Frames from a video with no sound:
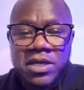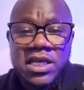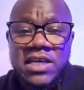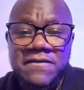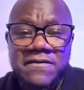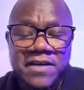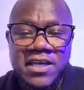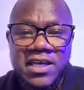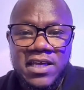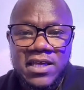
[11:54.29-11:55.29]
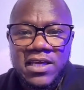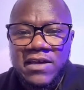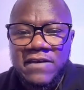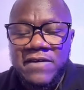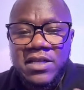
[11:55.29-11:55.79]
belief
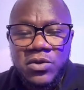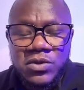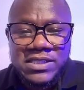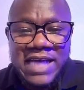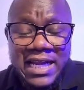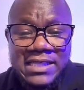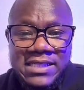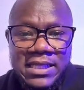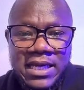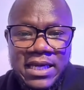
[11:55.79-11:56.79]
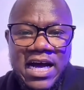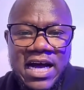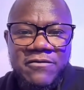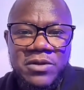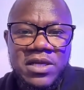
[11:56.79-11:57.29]
even in those talents that they
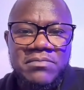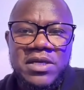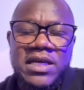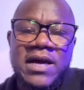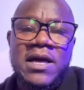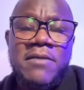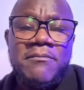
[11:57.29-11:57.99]
have within media